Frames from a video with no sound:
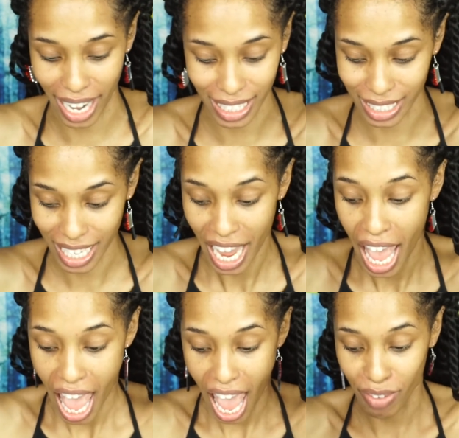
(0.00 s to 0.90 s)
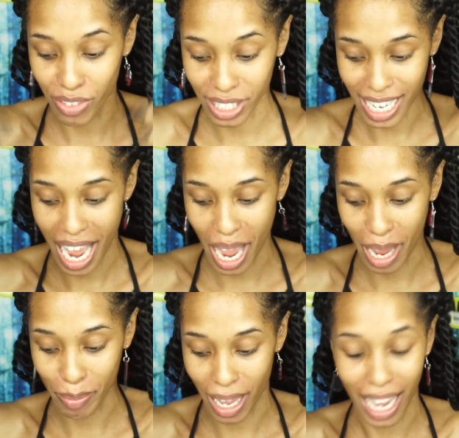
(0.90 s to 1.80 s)
I just, every
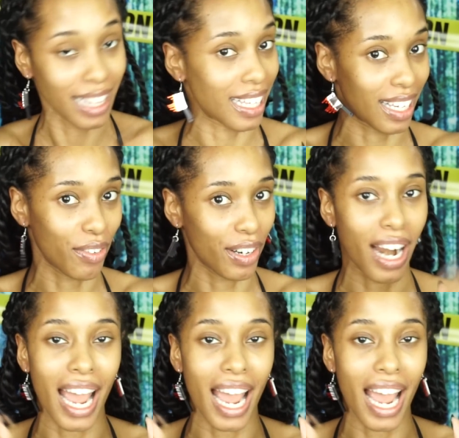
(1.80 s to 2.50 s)
time I think of her,